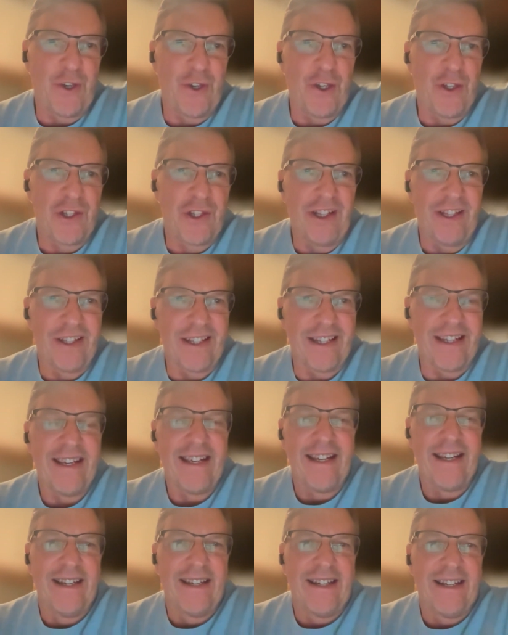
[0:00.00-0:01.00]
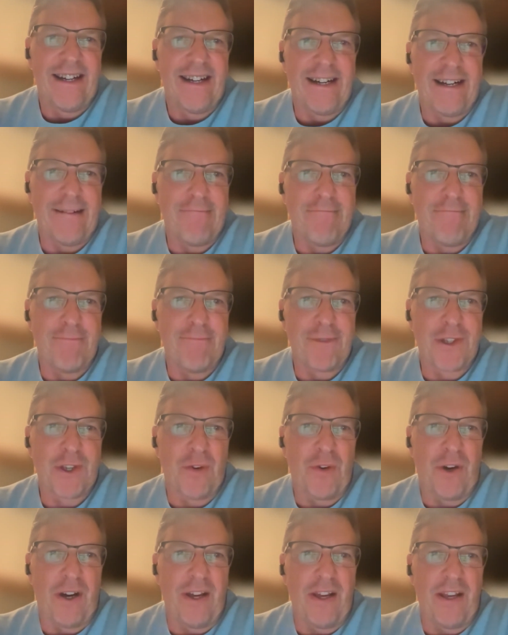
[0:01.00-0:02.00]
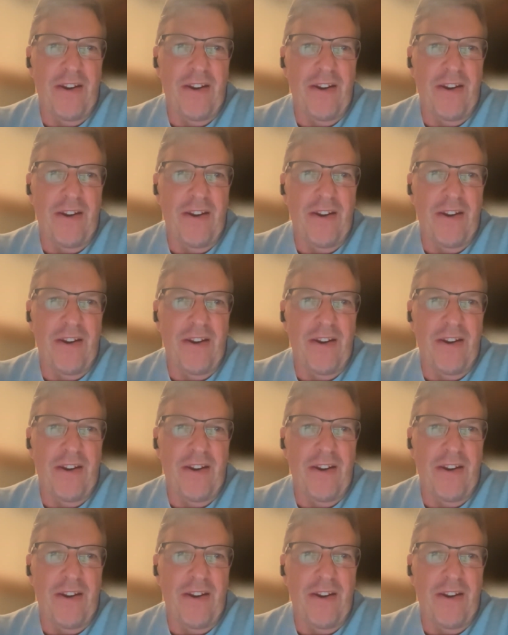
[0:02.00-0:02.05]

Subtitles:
for utility. So